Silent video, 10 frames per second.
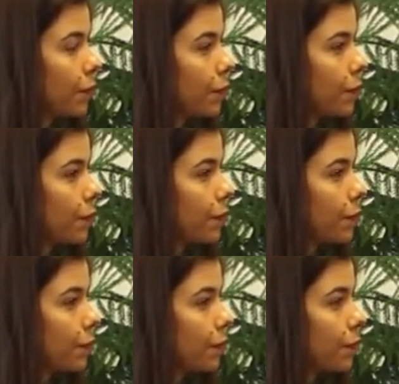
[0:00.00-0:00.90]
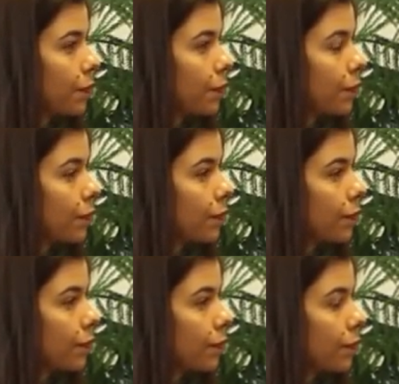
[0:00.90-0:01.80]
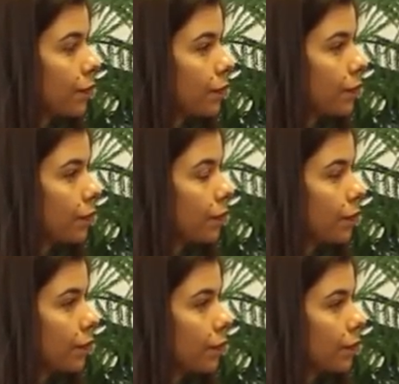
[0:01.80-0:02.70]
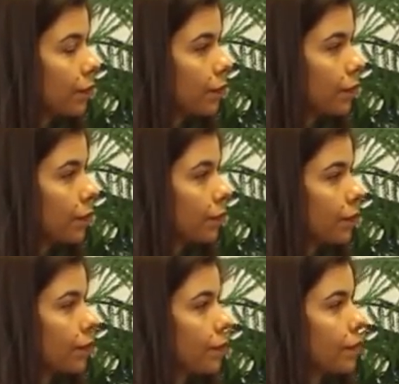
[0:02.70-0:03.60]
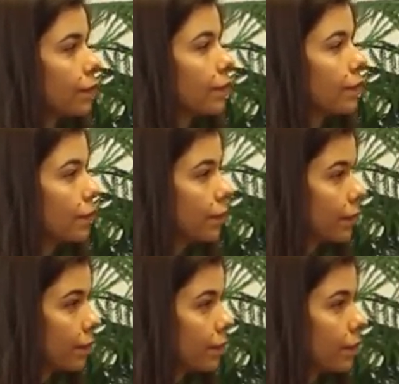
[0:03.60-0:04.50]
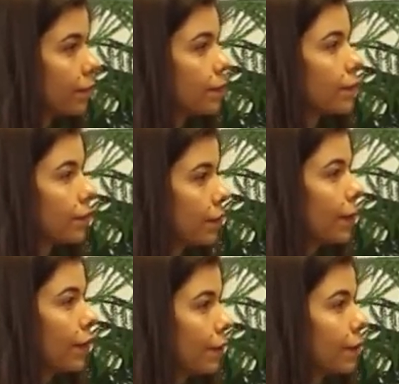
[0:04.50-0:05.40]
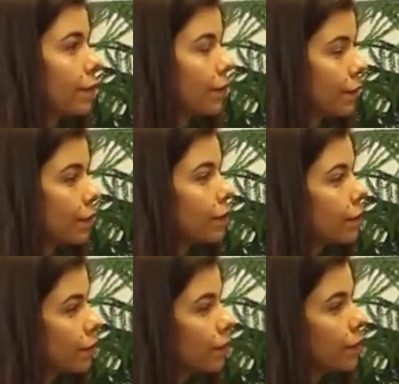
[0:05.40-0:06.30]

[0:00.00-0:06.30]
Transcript: (not speaking)